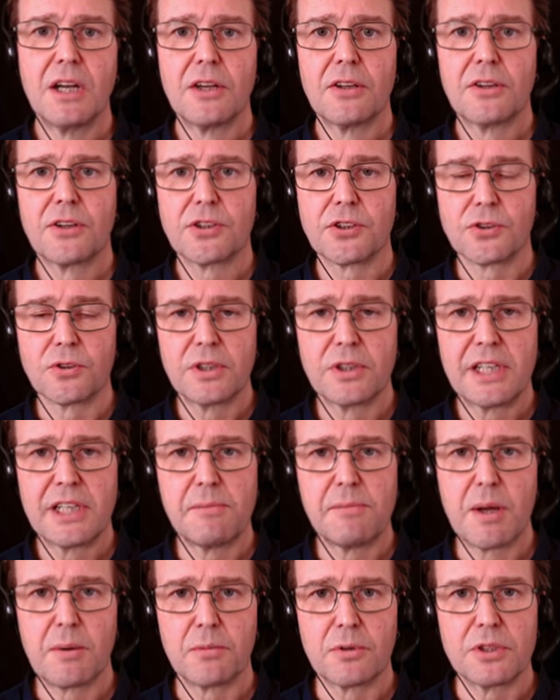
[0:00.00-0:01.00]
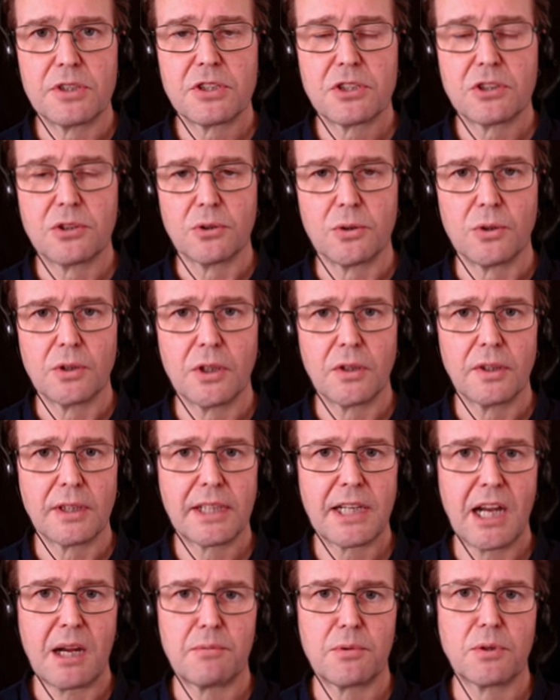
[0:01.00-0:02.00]
3 memories stored on the
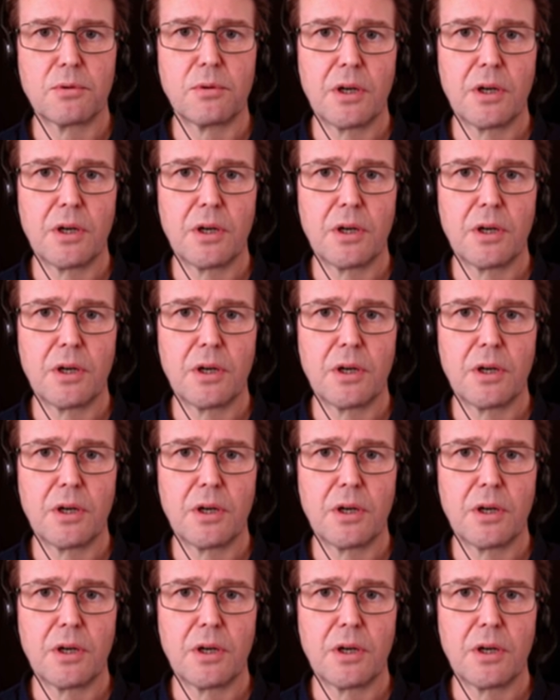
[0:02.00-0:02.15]
camera